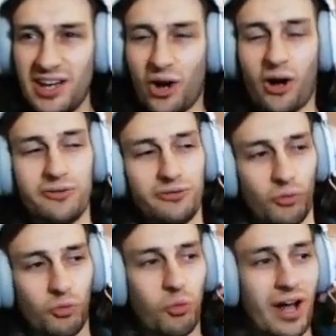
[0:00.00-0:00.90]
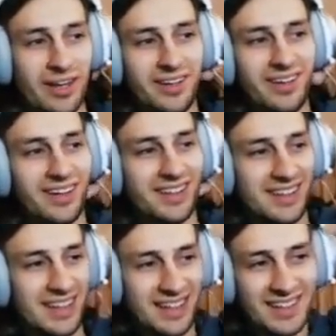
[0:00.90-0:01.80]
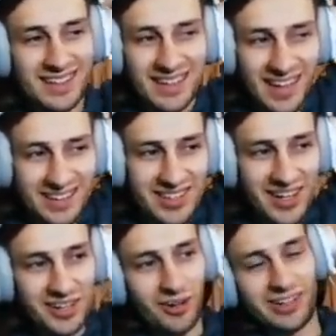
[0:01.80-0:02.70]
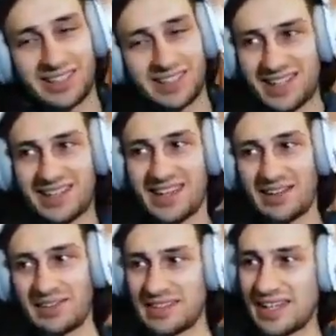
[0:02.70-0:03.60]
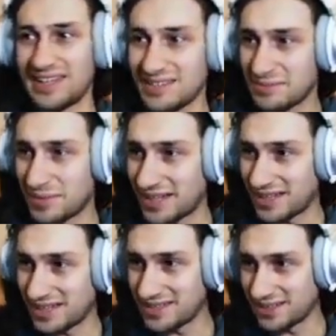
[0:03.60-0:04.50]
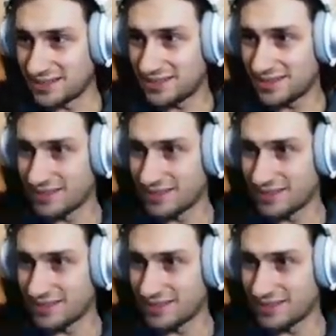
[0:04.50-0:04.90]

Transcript: off 1 and turn on is 10,000? That doesn't make any sense.